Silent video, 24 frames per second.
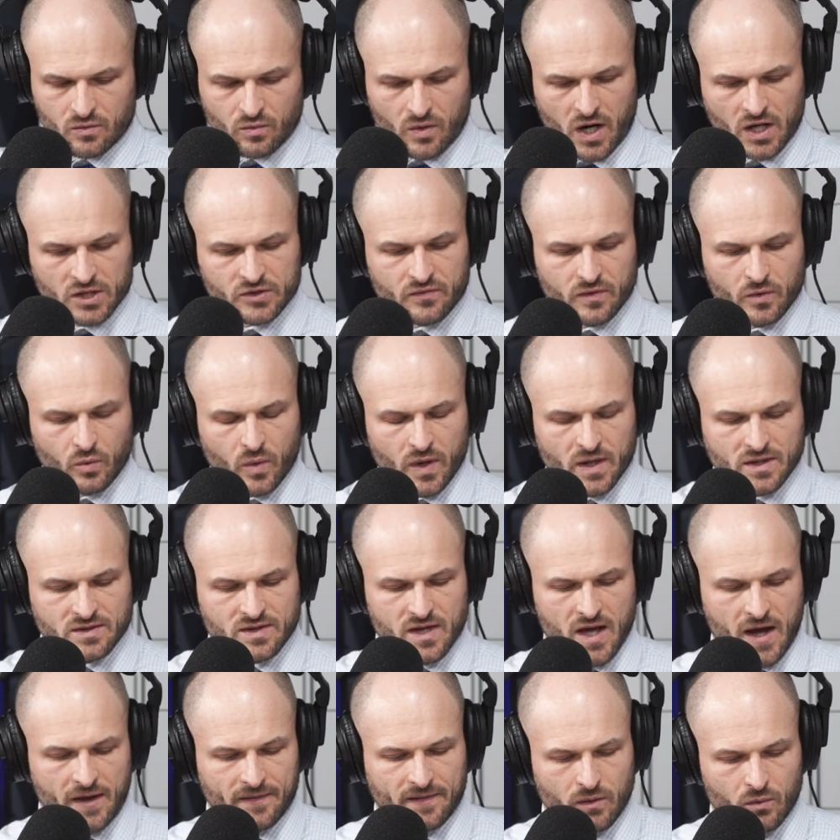Rossford wins
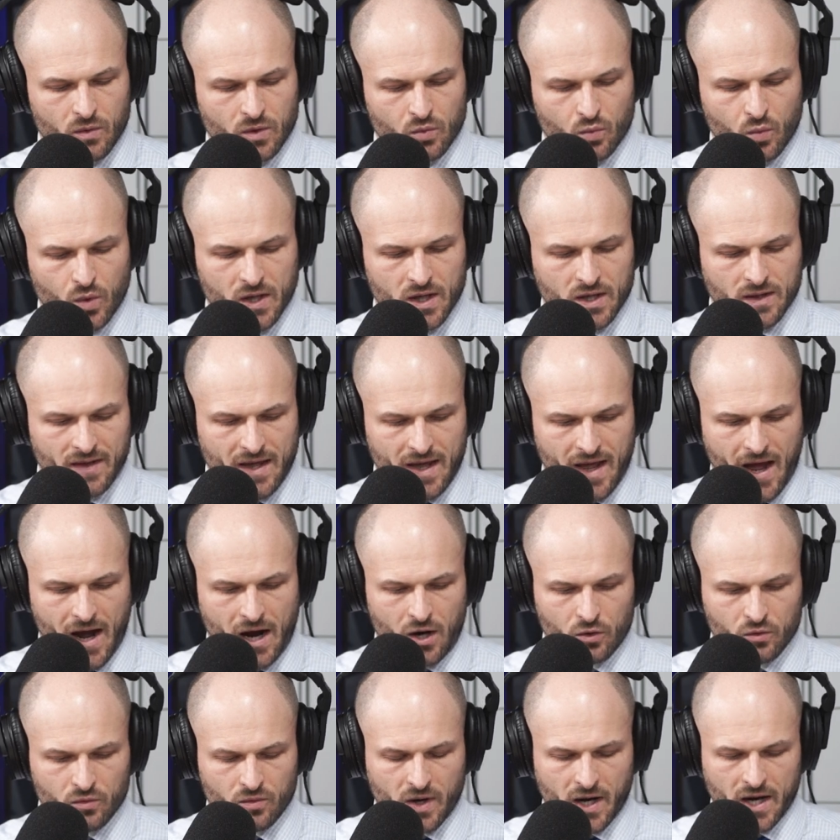that. They would win the
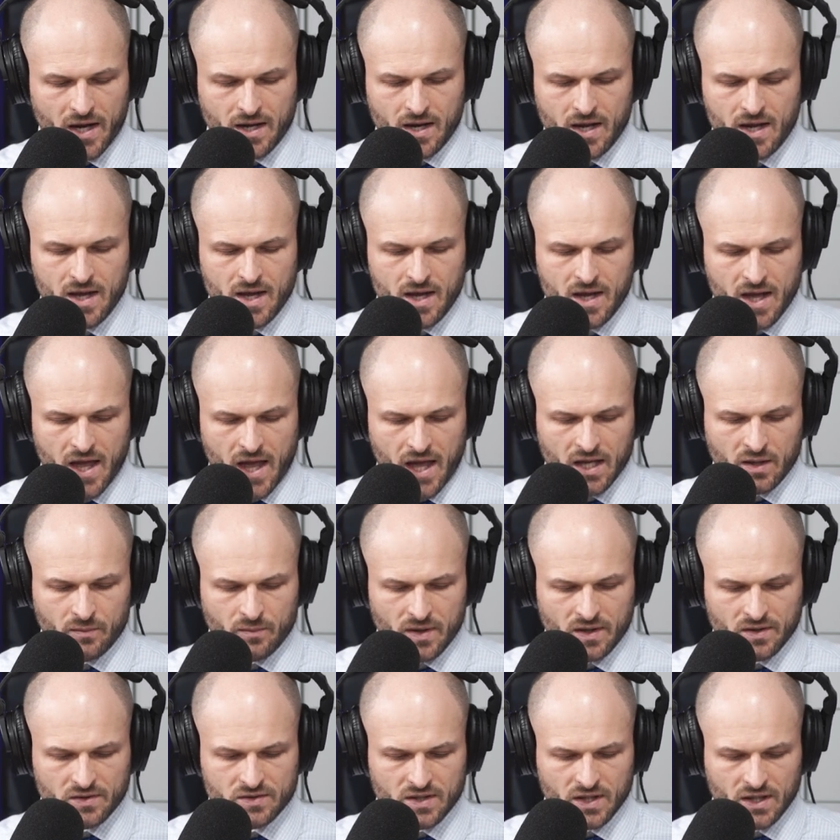outright
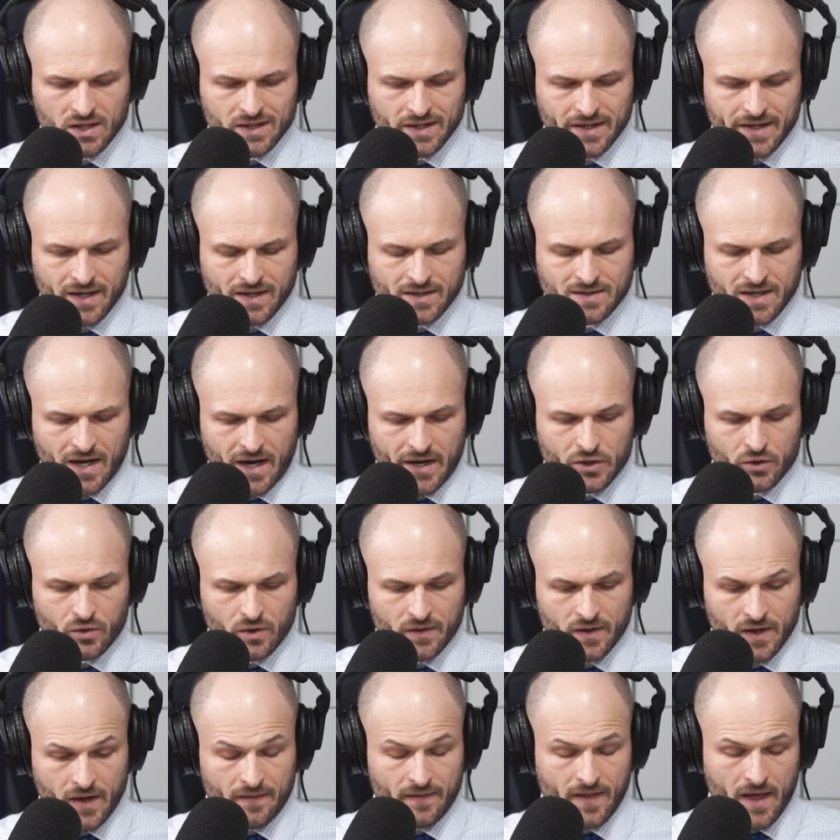NBC League title,
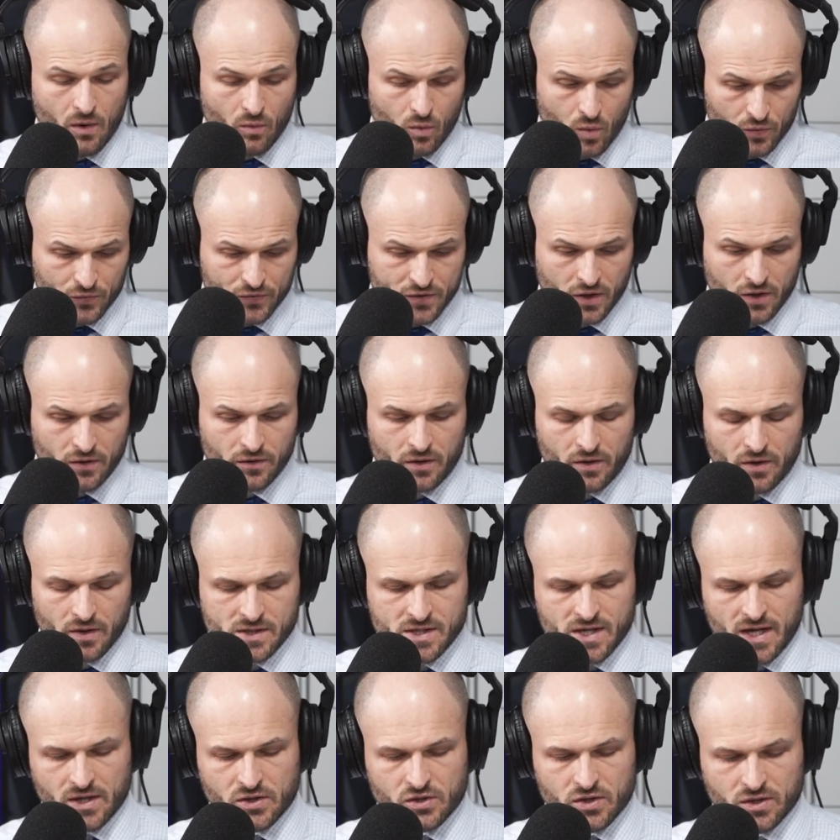and then they will turn their
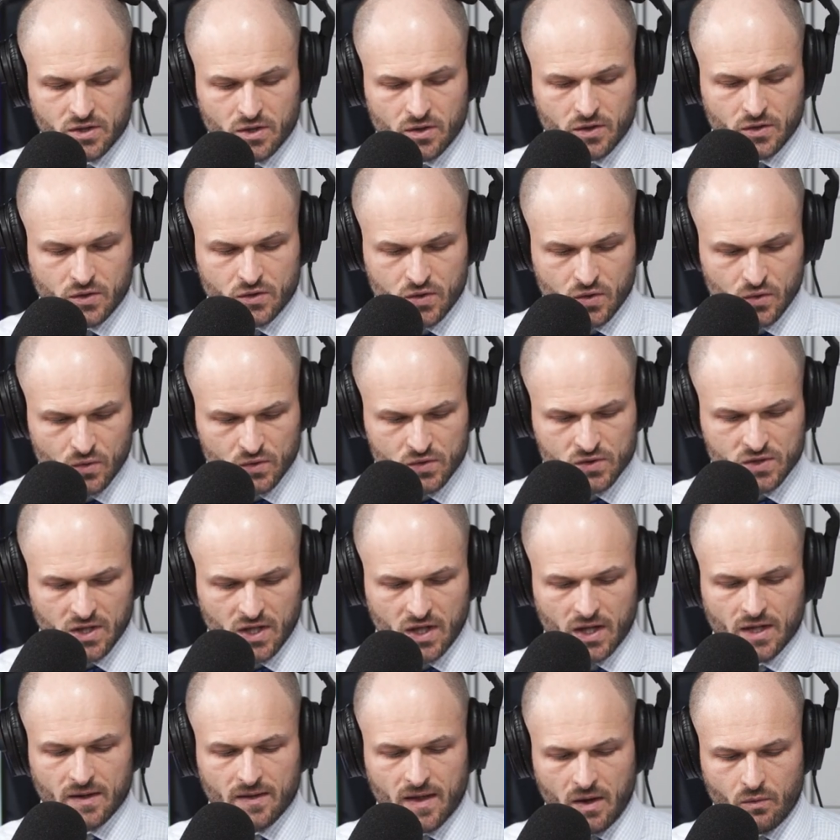attention to the 2 seed.